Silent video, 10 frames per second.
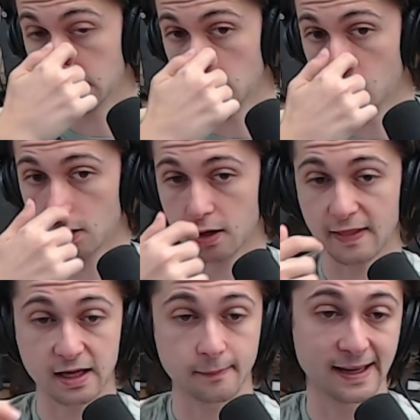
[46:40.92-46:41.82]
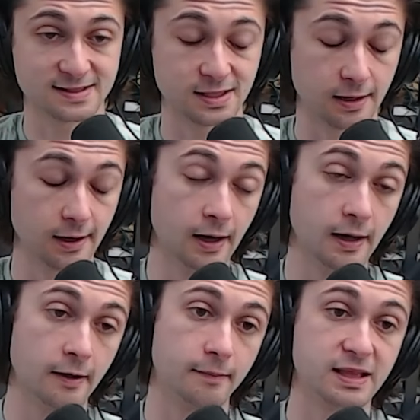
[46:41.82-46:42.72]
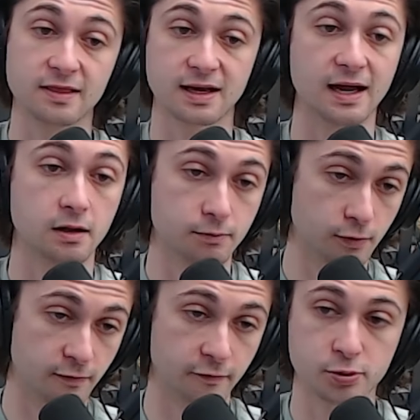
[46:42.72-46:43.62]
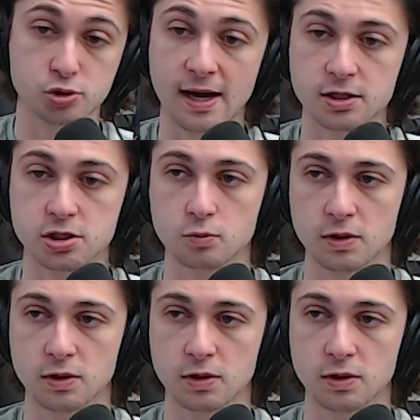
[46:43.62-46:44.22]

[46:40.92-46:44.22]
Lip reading: work in that capacity. But then the kind of the proof of abstraction,